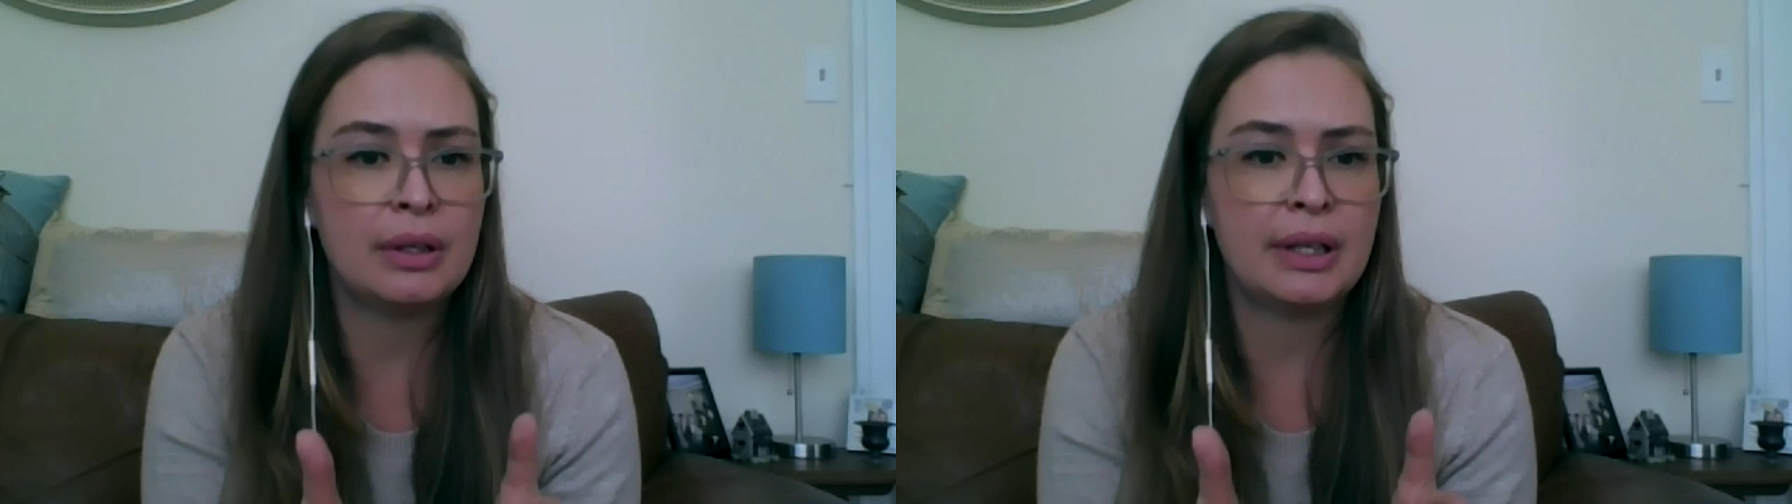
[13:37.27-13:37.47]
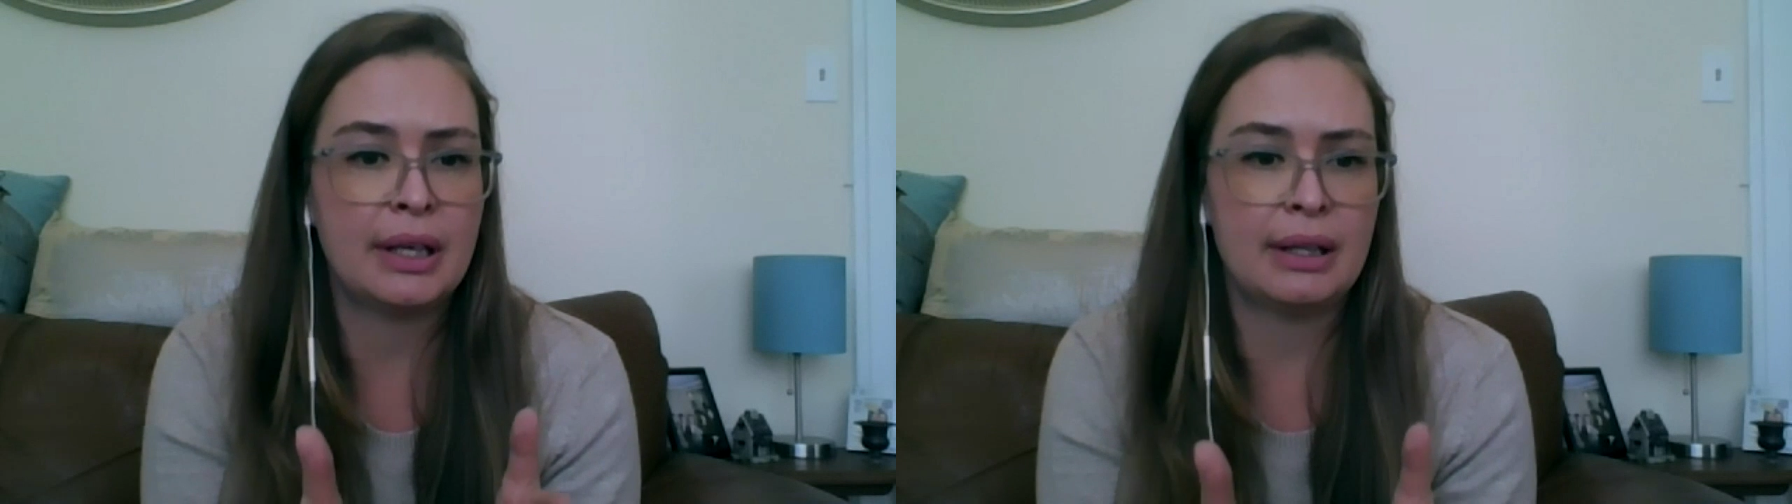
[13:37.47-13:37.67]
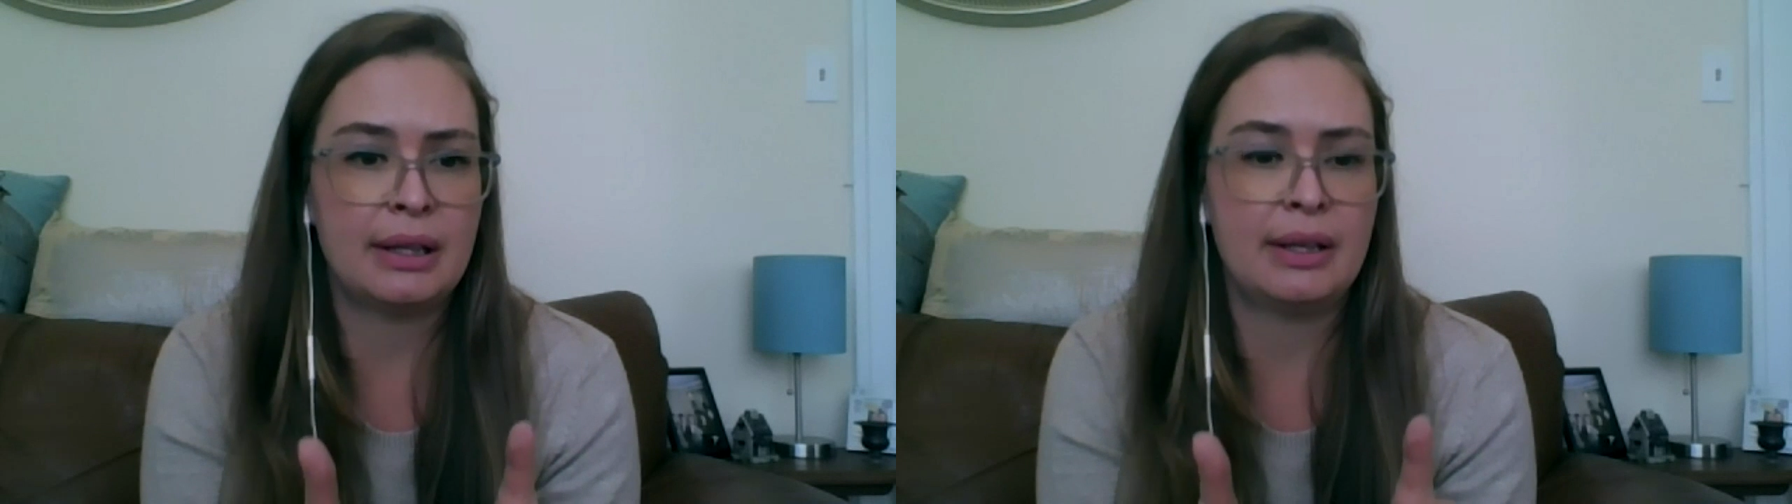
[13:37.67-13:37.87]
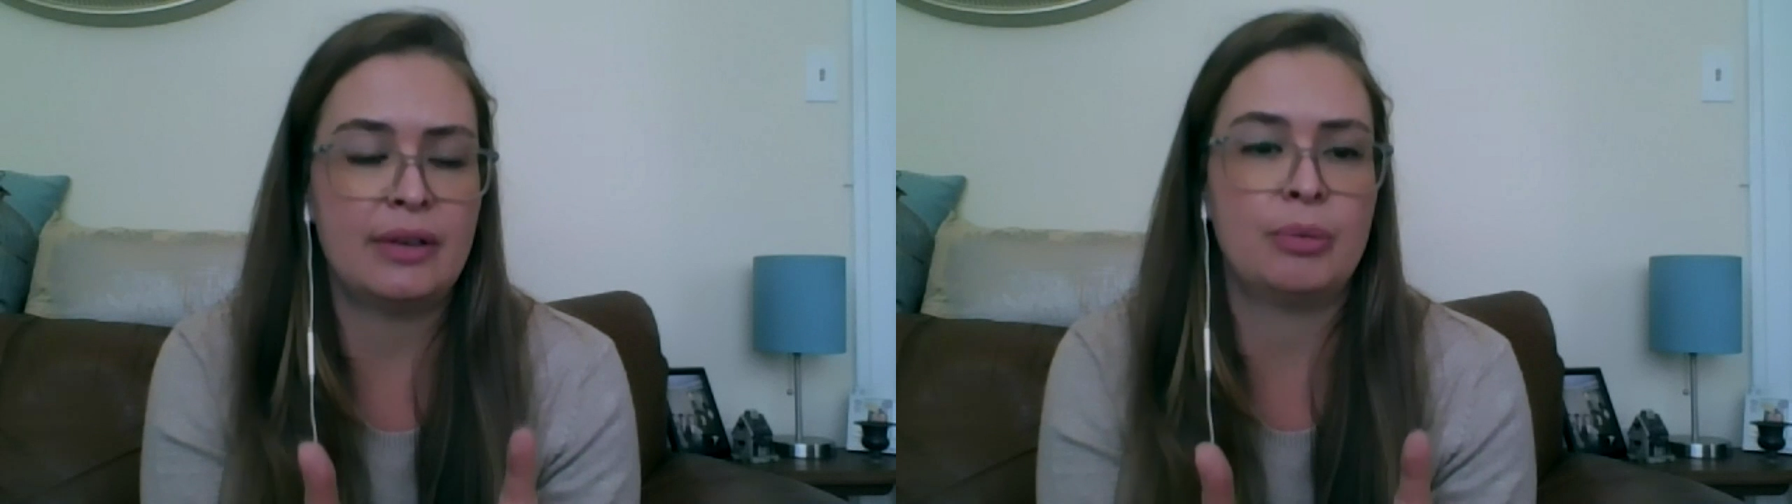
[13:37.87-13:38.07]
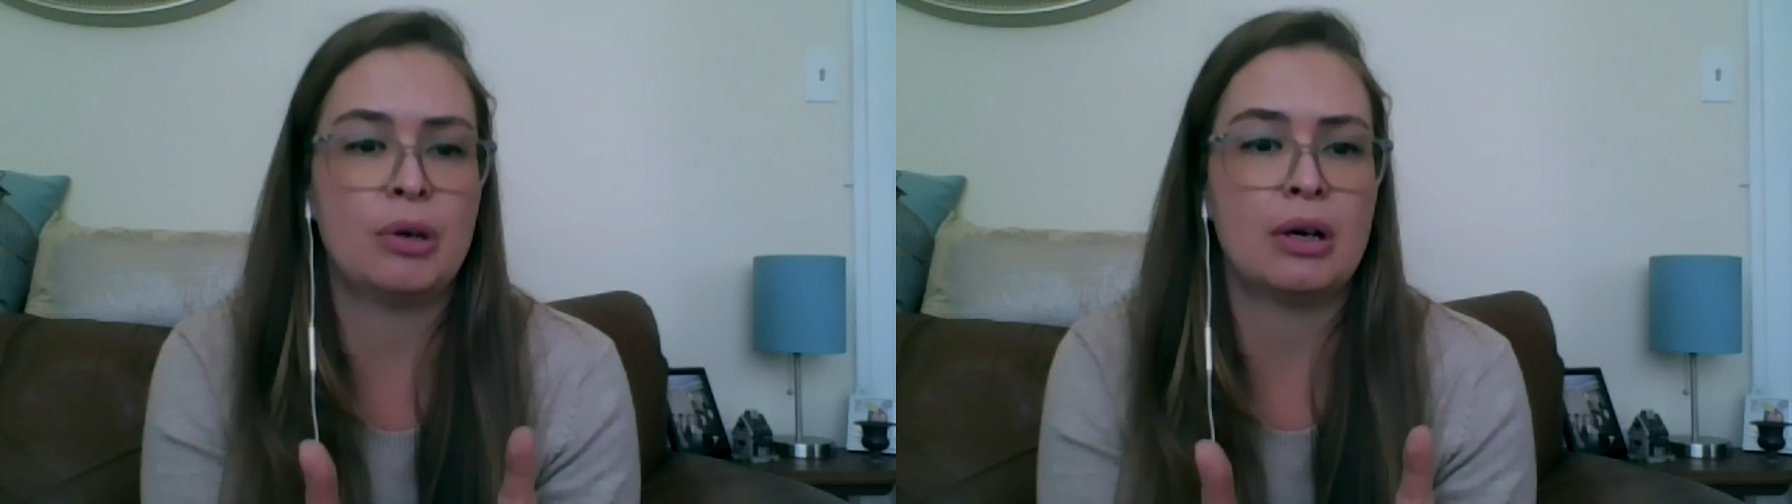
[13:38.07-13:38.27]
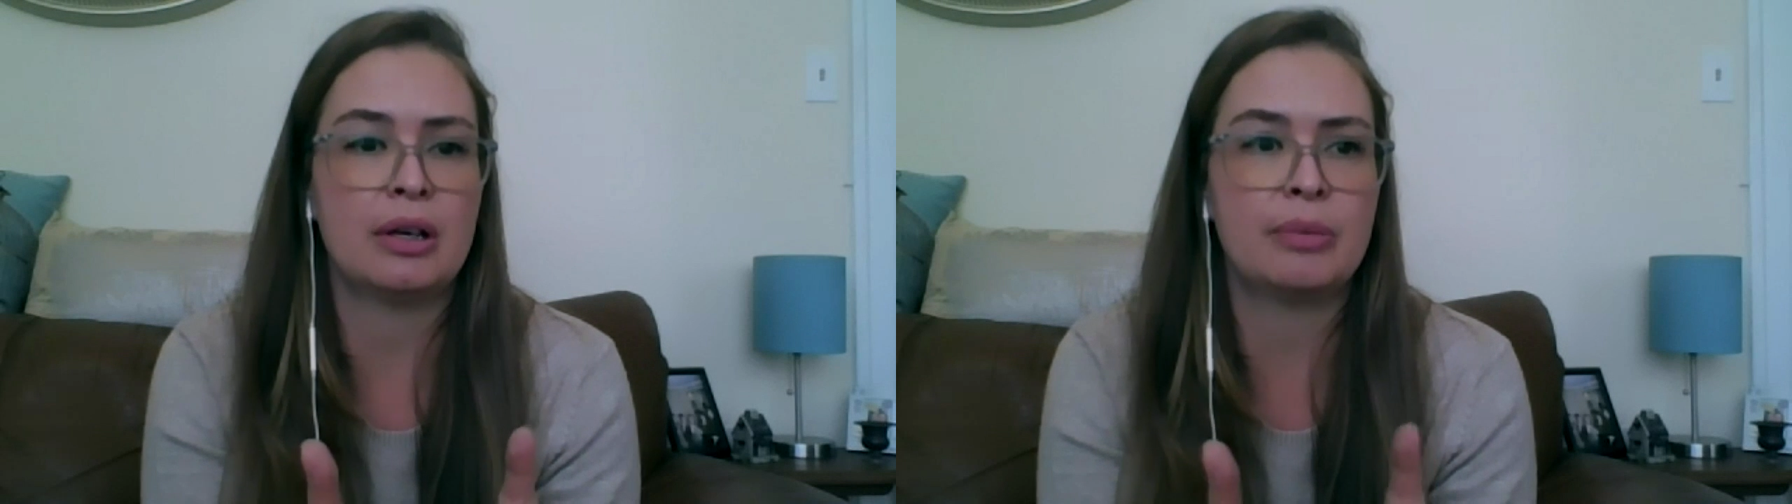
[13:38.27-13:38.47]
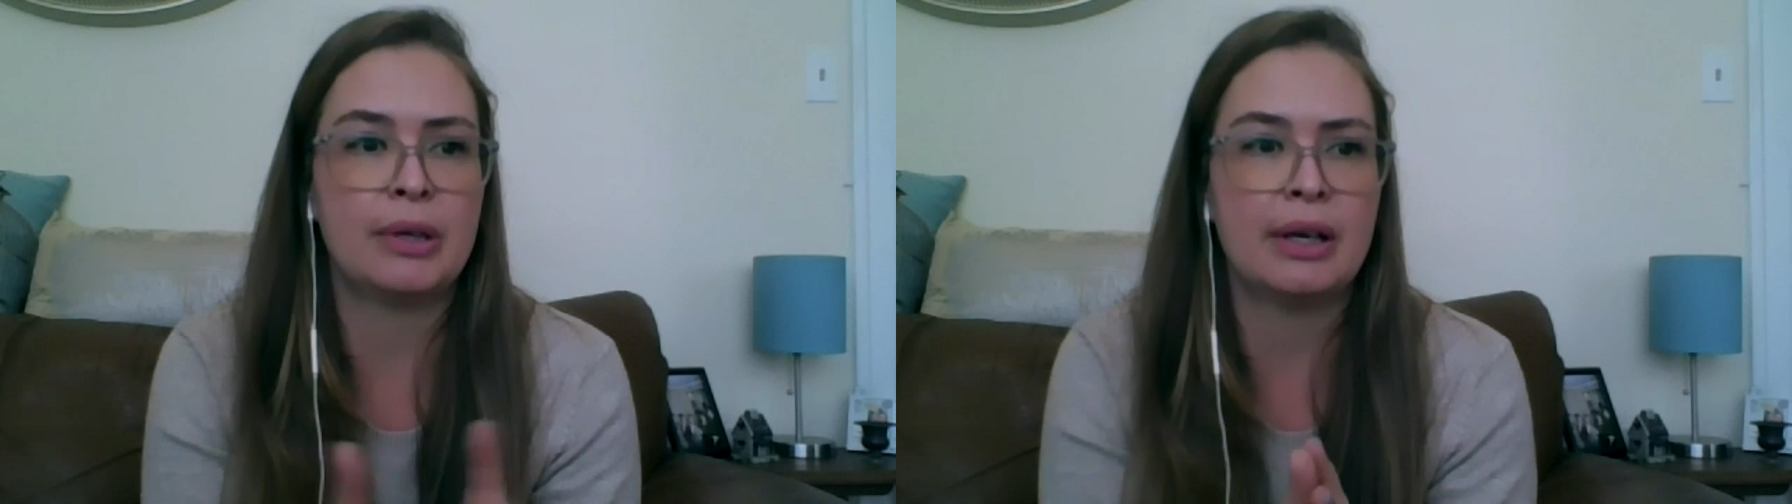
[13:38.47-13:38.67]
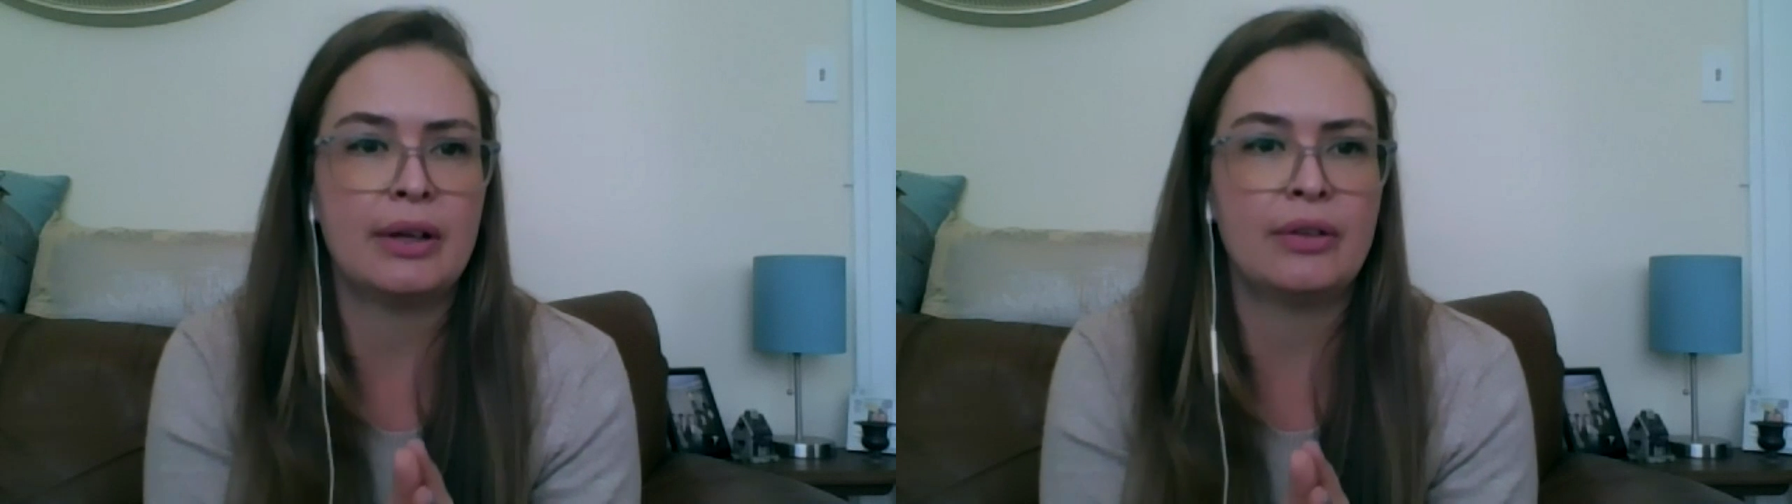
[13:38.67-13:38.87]
get this product
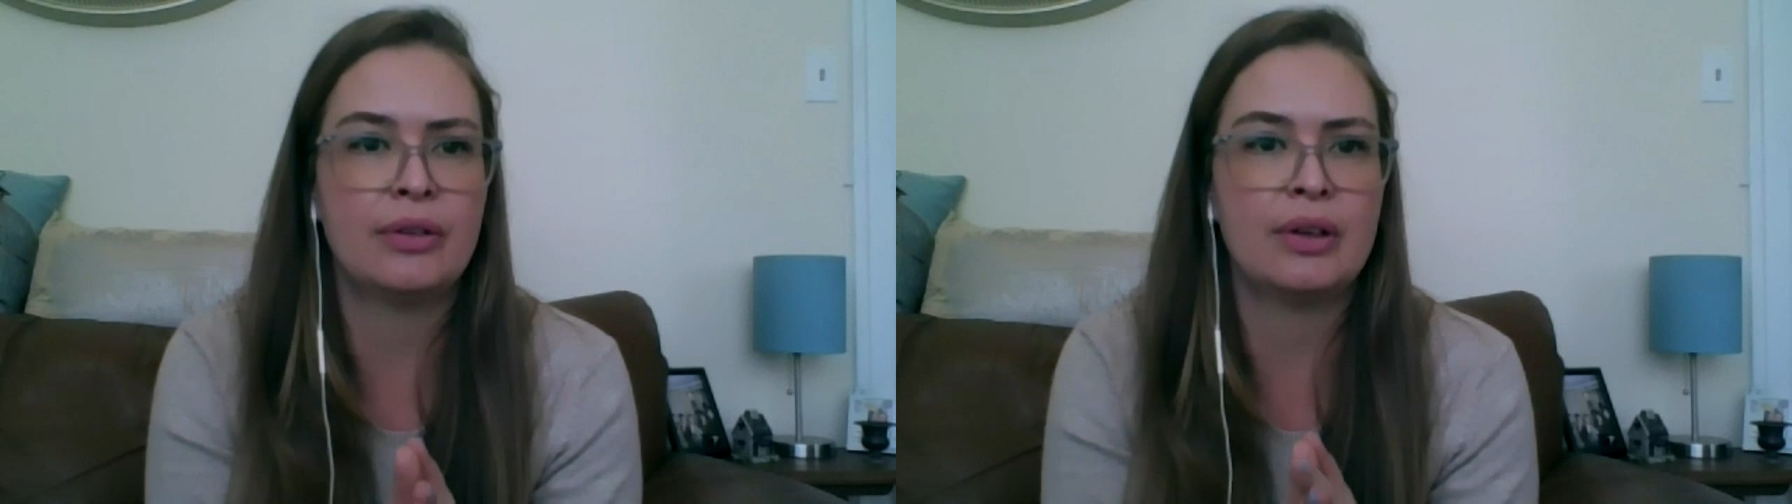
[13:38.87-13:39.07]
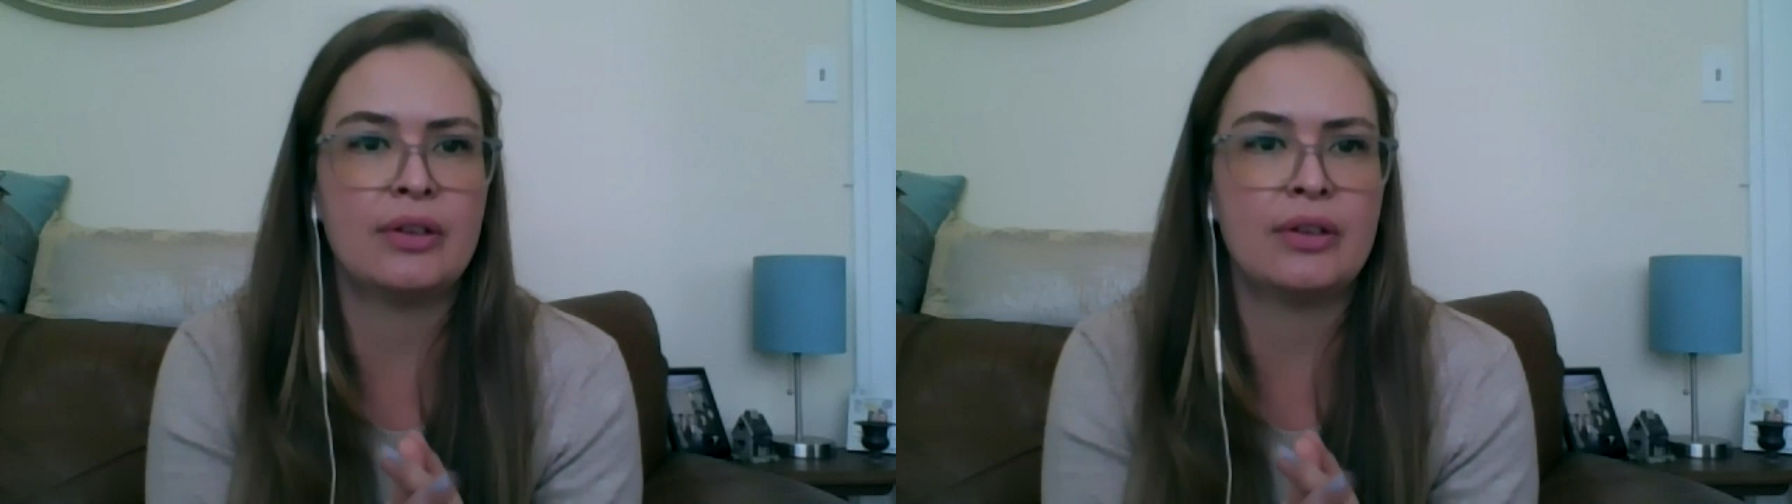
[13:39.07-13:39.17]
because